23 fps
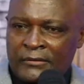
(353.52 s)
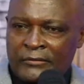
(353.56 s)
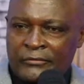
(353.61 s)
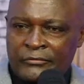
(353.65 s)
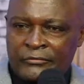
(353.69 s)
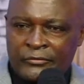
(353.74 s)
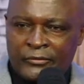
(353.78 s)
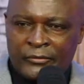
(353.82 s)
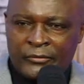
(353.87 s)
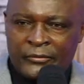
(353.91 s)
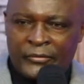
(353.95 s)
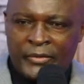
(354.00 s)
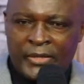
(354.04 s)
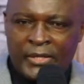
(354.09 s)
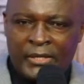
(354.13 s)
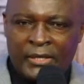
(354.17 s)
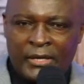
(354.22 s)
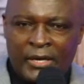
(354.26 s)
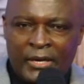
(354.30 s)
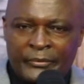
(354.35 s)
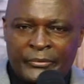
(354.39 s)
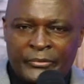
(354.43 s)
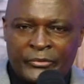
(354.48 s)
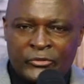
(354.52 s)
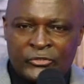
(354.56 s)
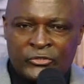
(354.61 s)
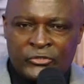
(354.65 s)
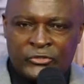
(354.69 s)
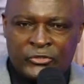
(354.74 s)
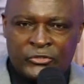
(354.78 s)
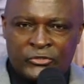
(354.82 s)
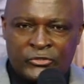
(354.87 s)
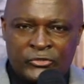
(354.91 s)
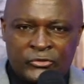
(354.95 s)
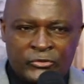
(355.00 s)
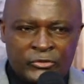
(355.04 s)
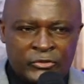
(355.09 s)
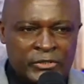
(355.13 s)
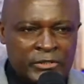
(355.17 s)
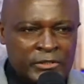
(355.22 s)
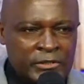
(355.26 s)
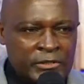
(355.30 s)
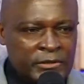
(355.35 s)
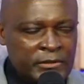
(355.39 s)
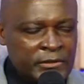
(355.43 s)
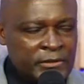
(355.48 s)
from being a prostitute
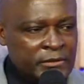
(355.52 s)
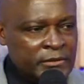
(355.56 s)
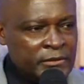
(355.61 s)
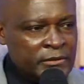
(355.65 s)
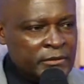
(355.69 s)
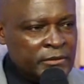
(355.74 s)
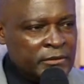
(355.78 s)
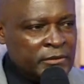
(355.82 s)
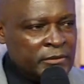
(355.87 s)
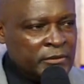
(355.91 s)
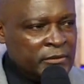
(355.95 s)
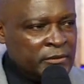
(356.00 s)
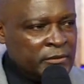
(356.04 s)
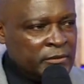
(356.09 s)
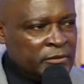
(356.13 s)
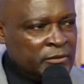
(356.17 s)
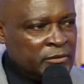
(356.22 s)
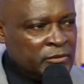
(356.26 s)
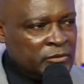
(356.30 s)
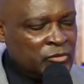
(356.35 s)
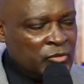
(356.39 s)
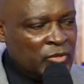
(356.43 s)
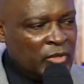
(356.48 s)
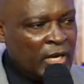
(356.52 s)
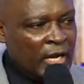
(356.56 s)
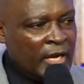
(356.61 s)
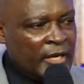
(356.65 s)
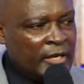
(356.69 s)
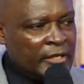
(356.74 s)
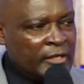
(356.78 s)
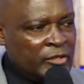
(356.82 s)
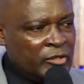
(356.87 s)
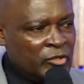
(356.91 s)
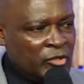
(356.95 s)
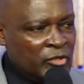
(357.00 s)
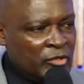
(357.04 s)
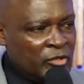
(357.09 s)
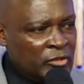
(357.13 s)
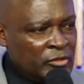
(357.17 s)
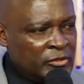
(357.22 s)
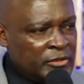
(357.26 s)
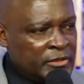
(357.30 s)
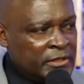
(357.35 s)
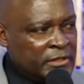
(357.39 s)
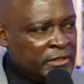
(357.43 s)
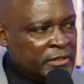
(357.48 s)
to a
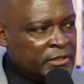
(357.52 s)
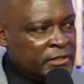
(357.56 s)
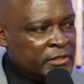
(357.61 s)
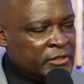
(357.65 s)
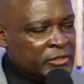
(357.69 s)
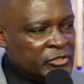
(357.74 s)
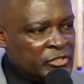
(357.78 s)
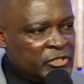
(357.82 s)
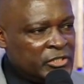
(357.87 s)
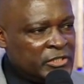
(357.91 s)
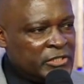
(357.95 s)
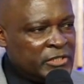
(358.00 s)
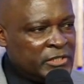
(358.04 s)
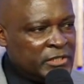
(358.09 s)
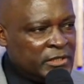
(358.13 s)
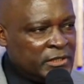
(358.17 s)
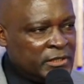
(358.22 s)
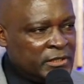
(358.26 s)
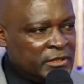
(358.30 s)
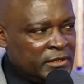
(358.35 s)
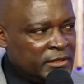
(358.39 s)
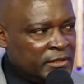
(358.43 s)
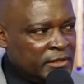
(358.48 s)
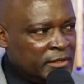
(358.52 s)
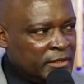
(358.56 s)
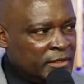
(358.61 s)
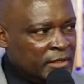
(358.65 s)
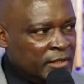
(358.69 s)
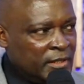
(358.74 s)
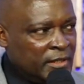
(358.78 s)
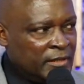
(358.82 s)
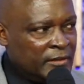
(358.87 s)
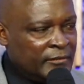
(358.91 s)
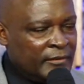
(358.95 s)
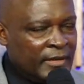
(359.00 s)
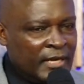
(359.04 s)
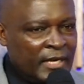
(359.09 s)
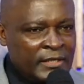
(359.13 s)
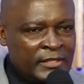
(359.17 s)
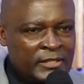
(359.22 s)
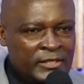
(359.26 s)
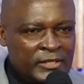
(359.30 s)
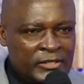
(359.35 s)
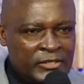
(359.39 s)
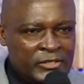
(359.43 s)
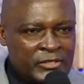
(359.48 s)
renowned city
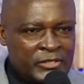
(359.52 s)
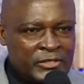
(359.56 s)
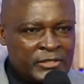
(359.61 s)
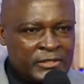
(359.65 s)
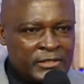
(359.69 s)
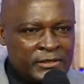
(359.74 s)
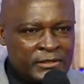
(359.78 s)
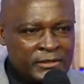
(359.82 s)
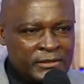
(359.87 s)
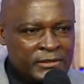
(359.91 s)
evangelist.